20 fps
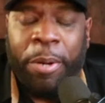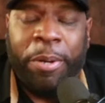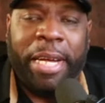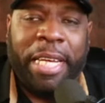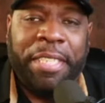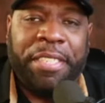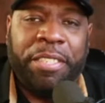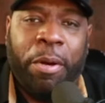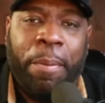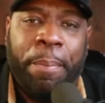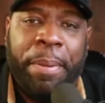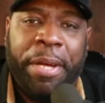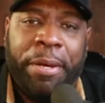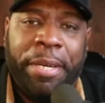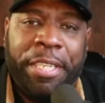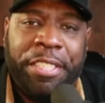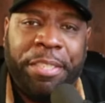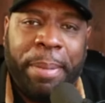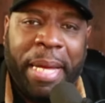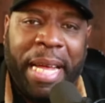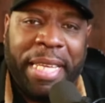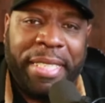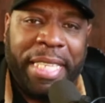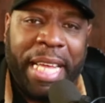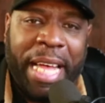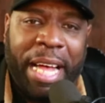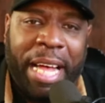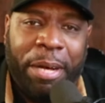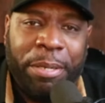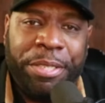Okay, so a bill that's passed
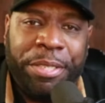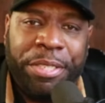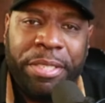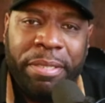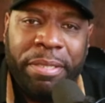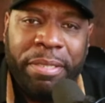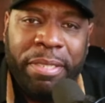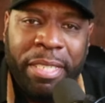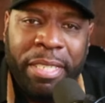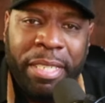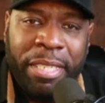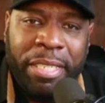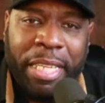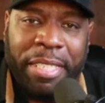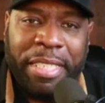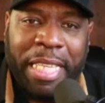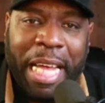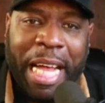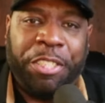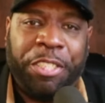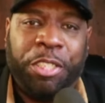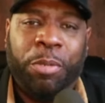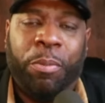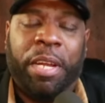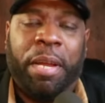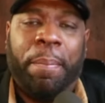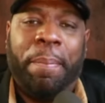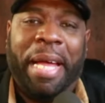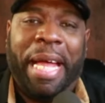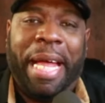the House that's actually
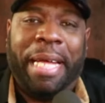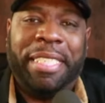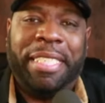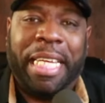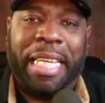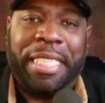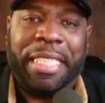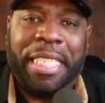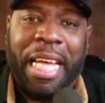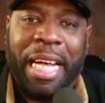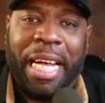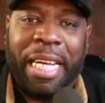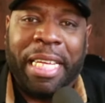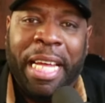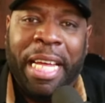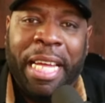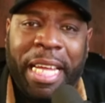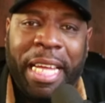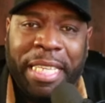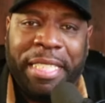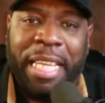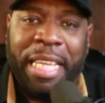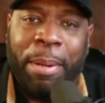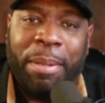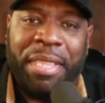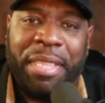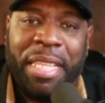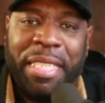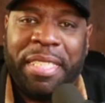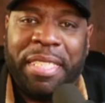going to ban TikTok. They say
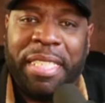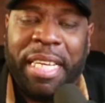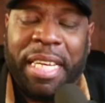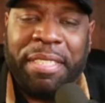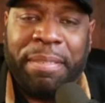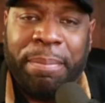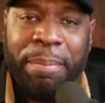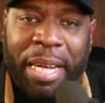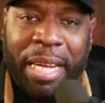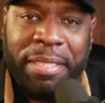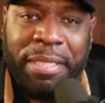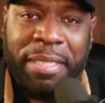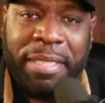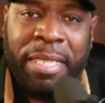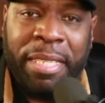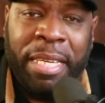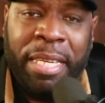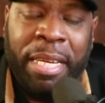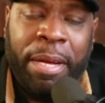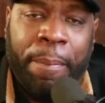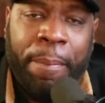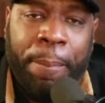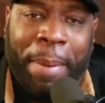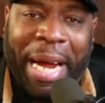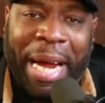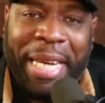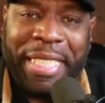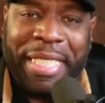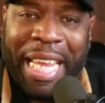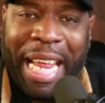within 6 months,
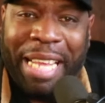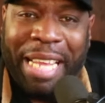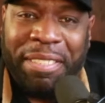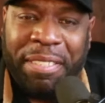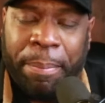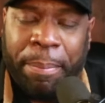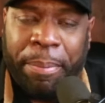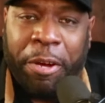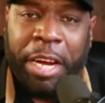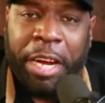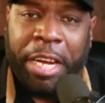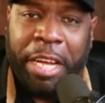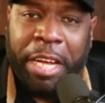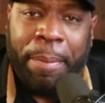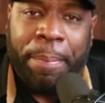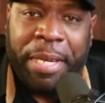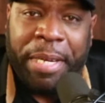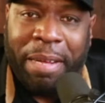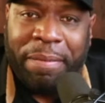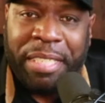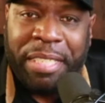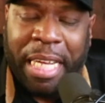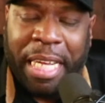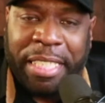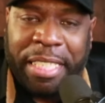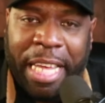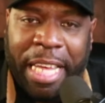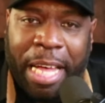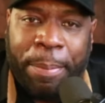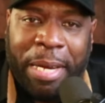ByteDance, the parent company of
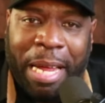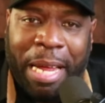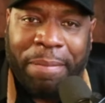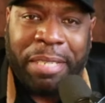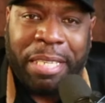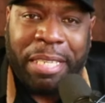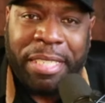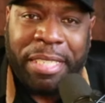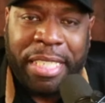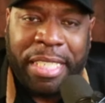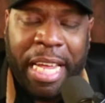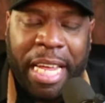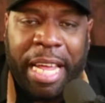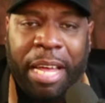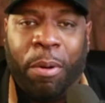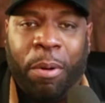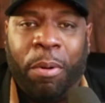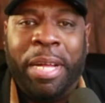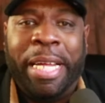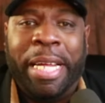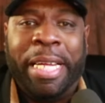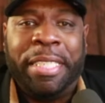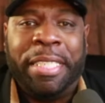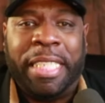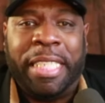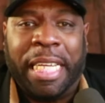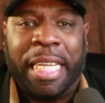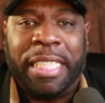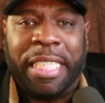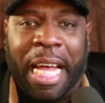TikTok, would have to sell
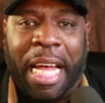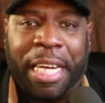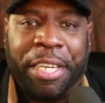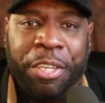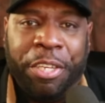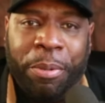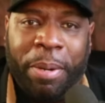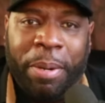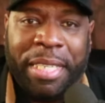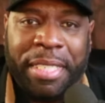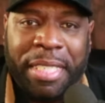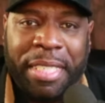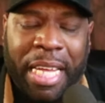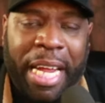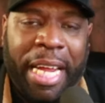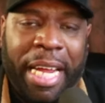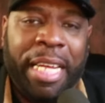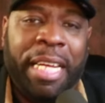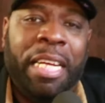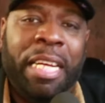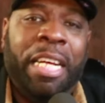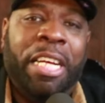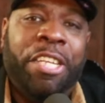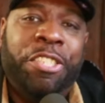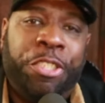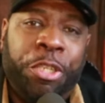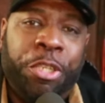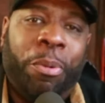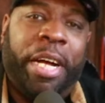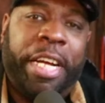TikTok USA
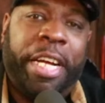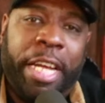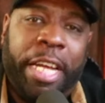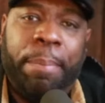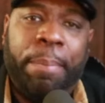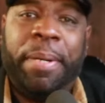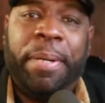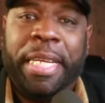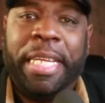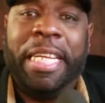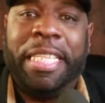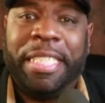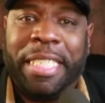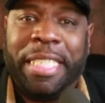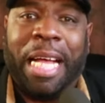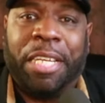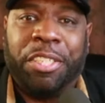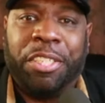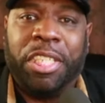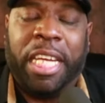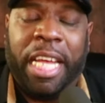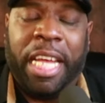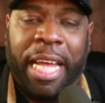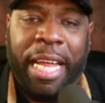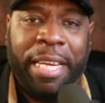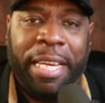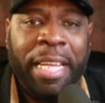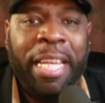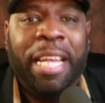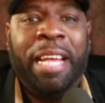to a company that's actually
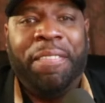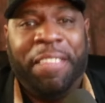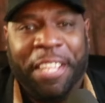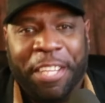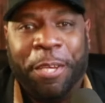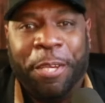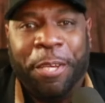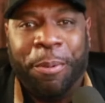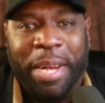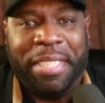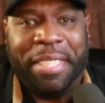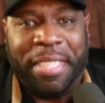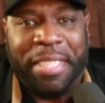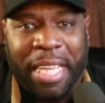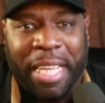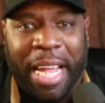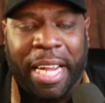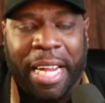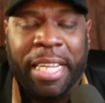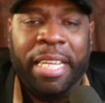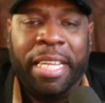in the USA.